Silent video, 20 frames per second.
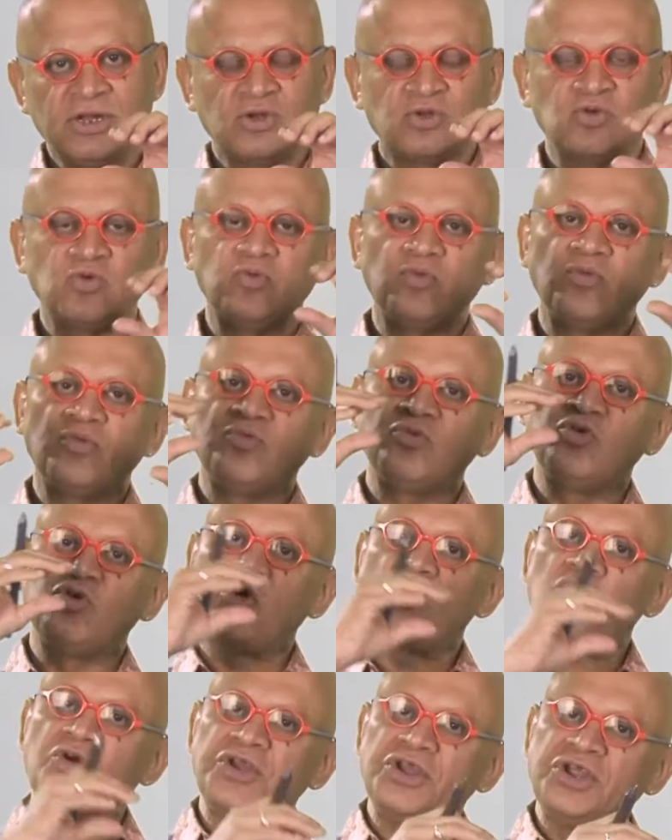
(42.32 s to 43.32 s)
to
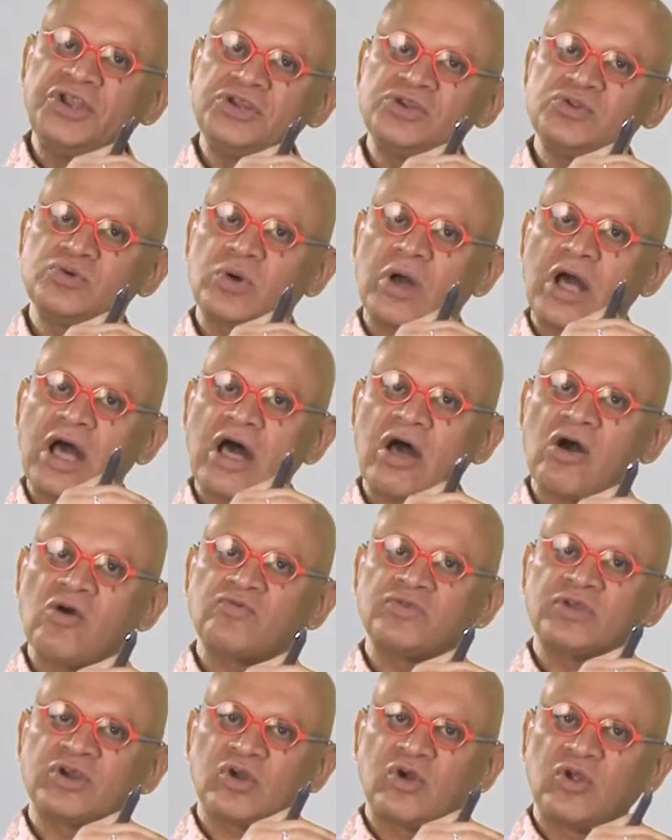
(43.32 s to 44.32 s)
go into
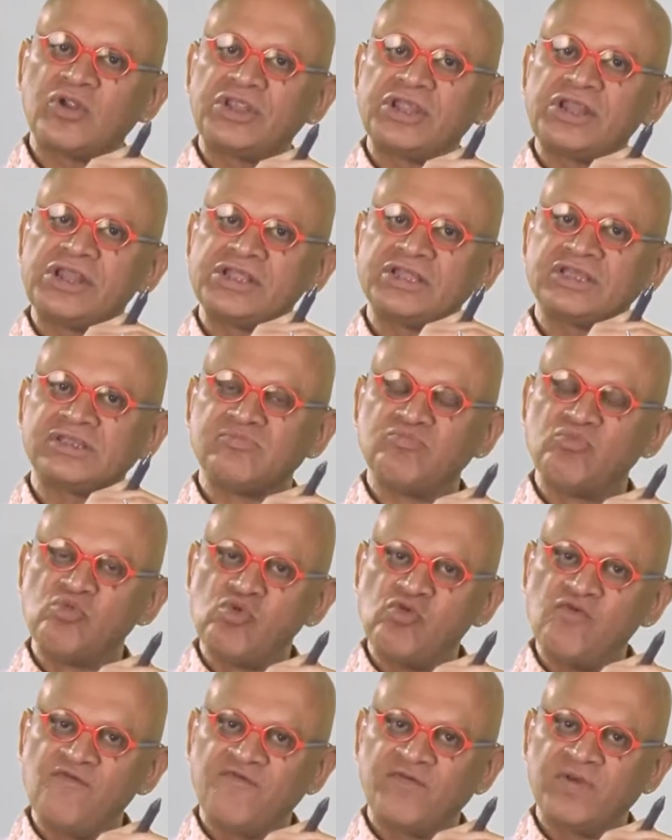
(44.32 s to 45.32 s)
how the continents
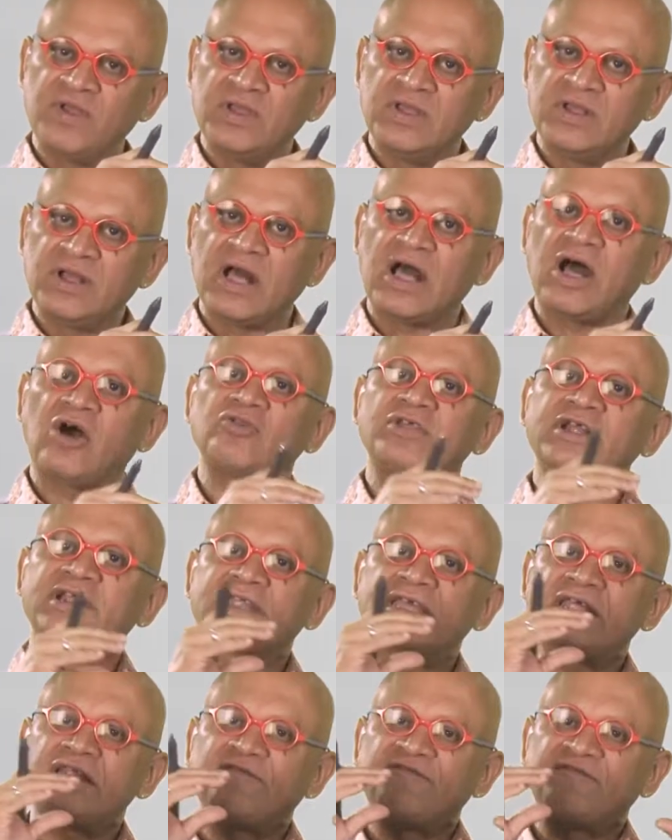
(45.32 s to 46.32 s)
move, how that
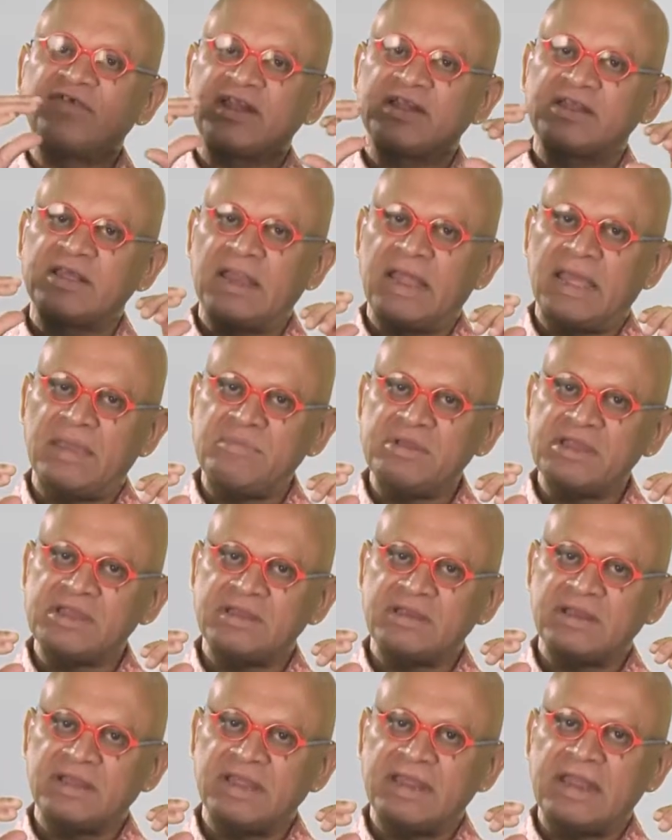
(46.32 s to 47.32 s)
can affect climate,
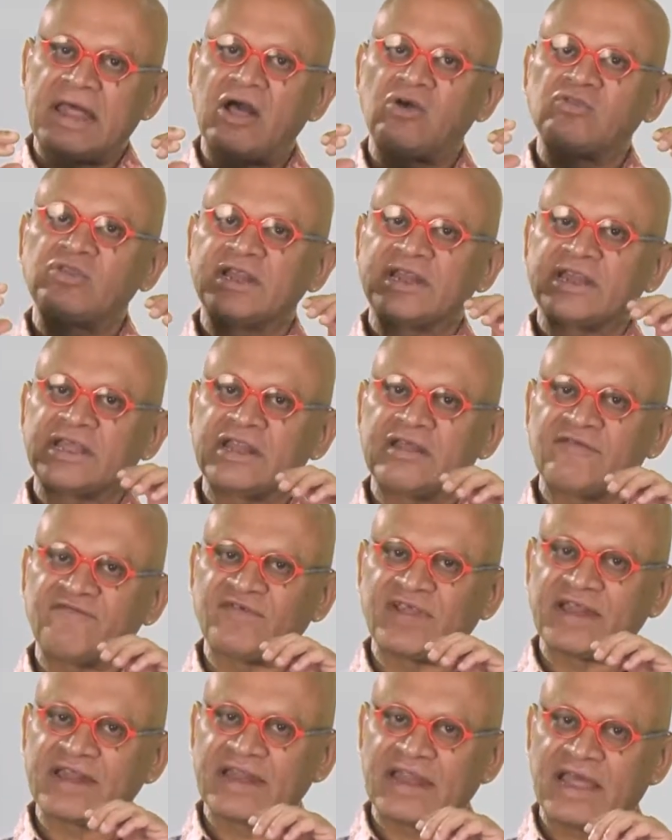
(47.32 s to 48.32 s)
and how that can
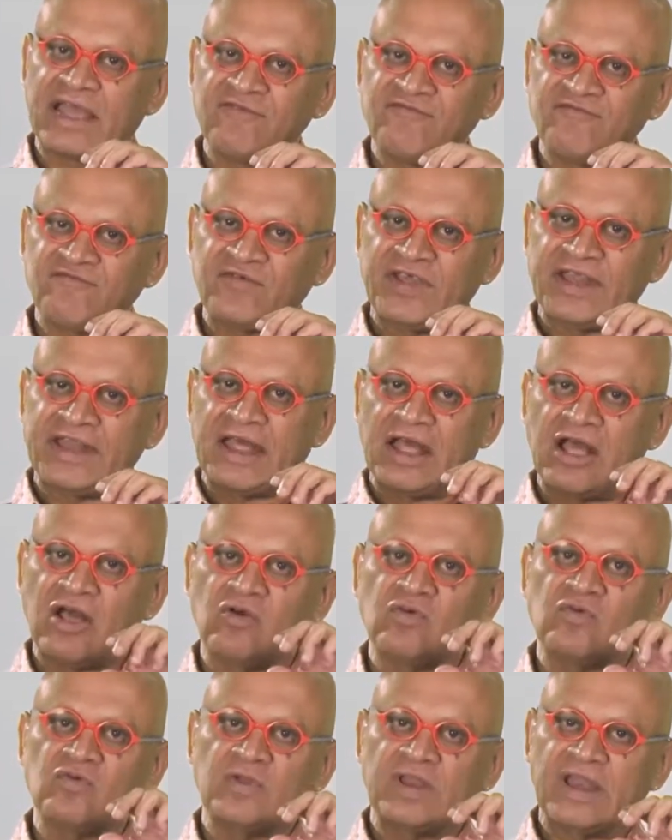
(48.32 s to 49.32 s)
affect life, and
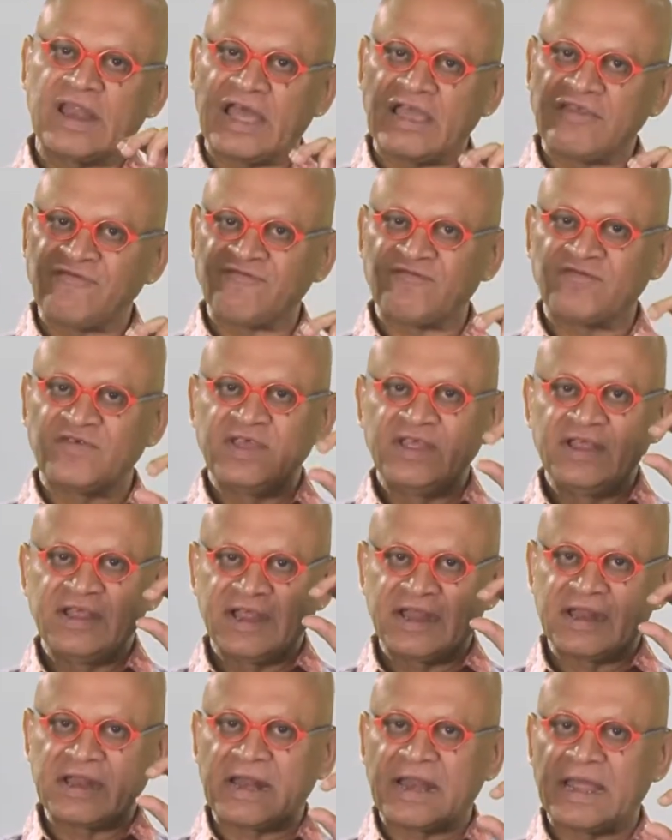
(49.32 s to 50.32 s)
how life
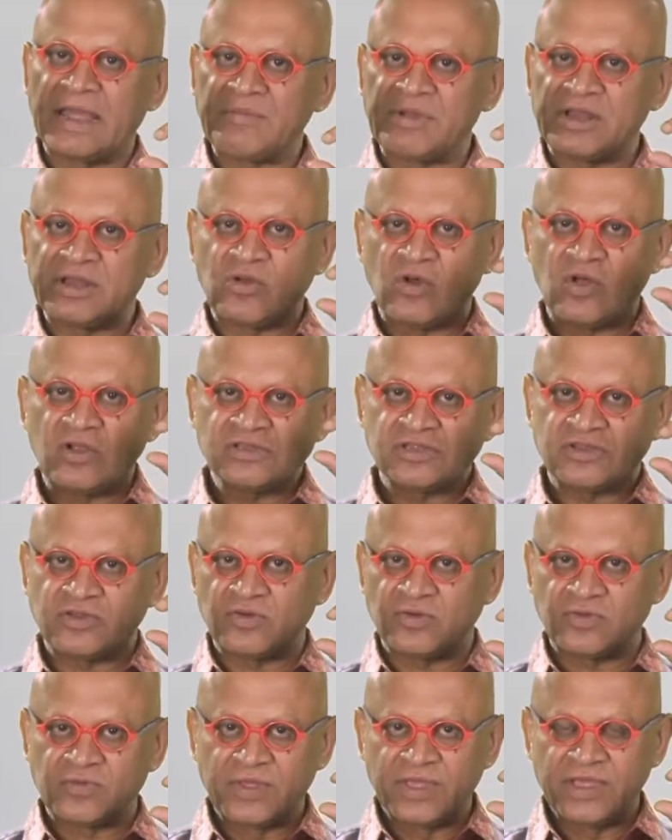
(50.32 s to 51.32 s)
and climate
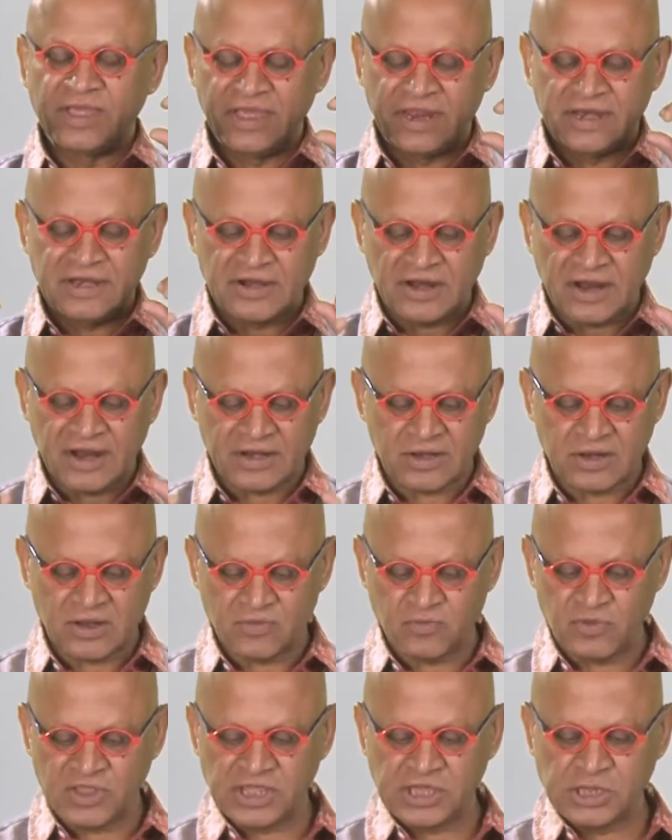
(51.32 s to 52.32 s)
also interact
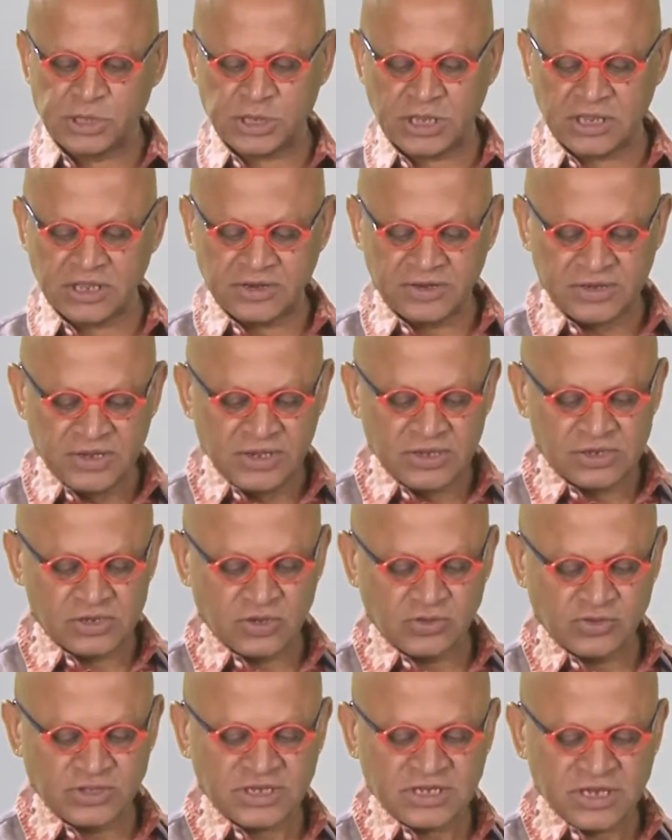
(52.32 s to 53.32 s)
with each other.
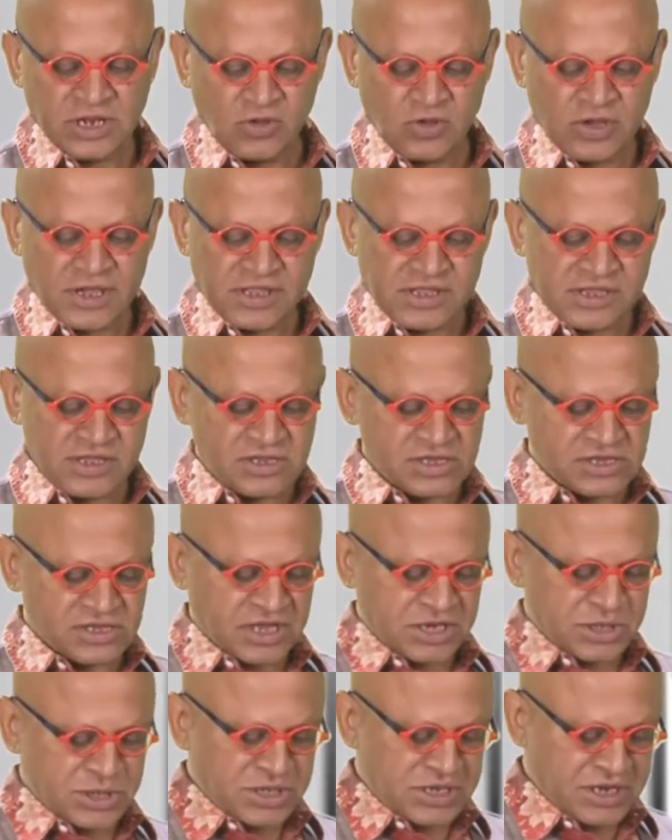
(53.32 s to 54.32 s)
So just look at this
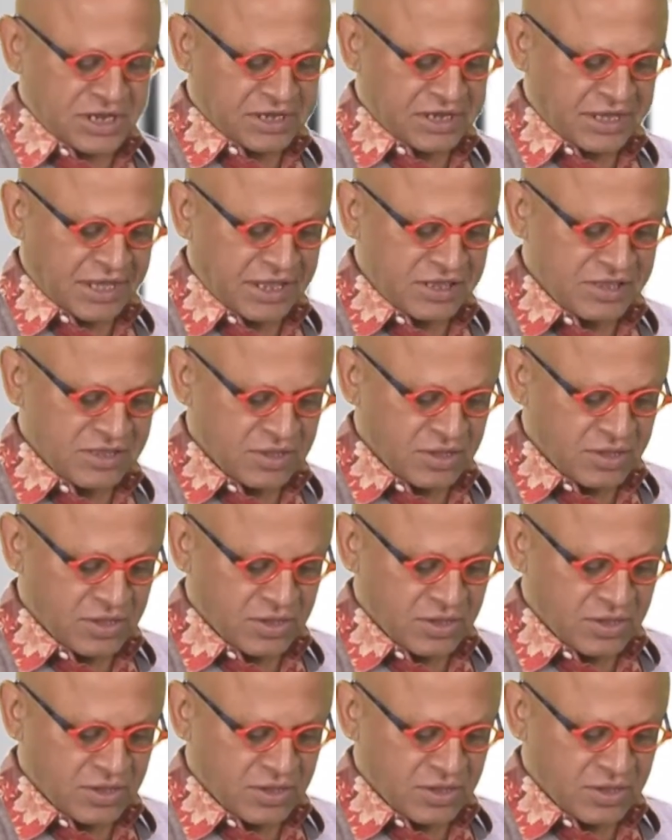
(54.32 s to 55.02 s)
section again.